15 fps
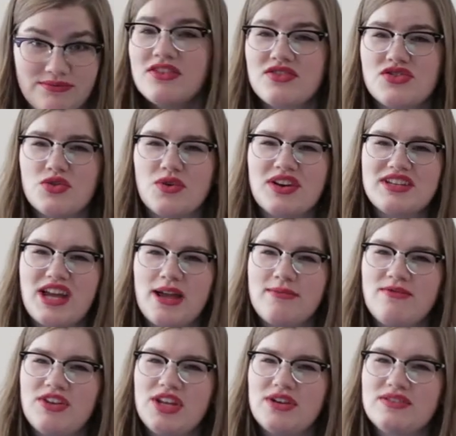
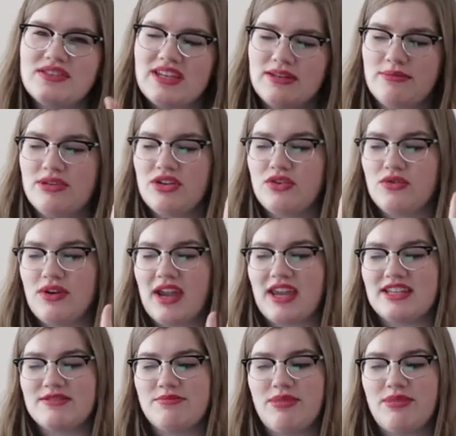Storytime videos can be great,